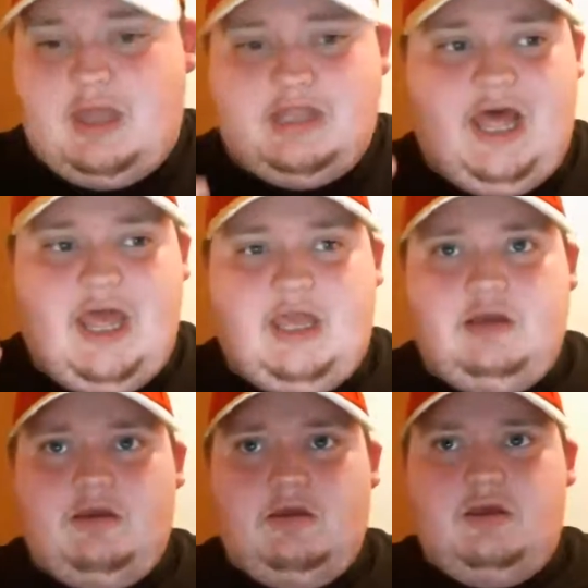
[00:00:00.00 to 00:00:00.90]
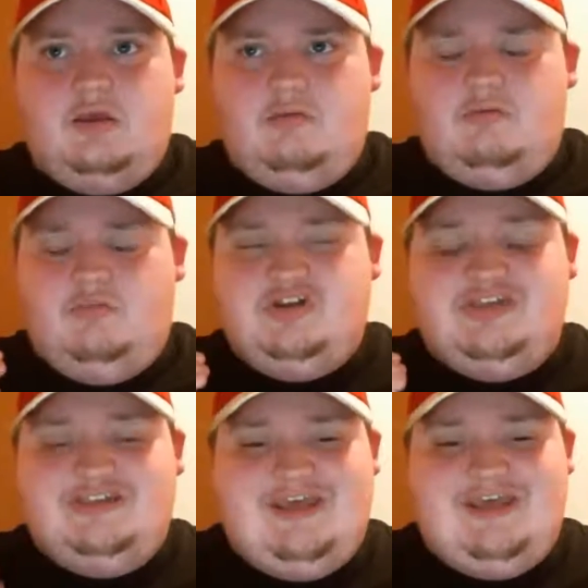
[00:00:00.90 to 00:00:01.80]
Like when
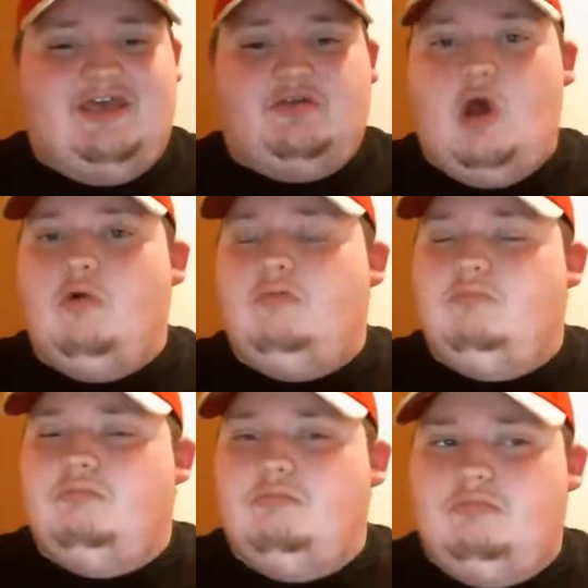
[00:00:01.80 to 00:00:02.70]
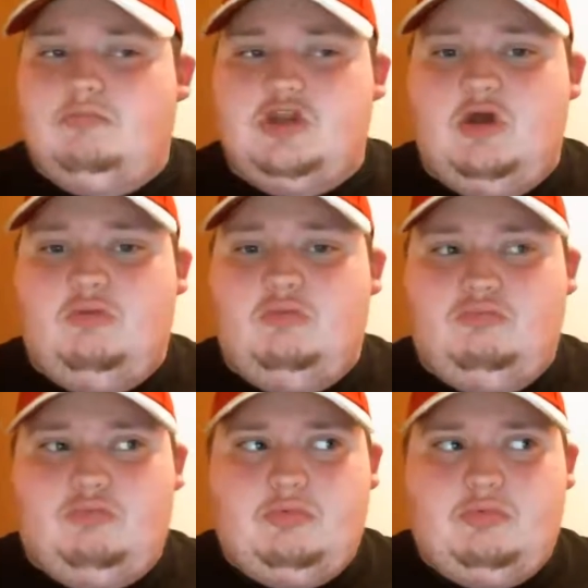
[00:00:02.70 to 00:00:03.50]
she says, "Oh, you know,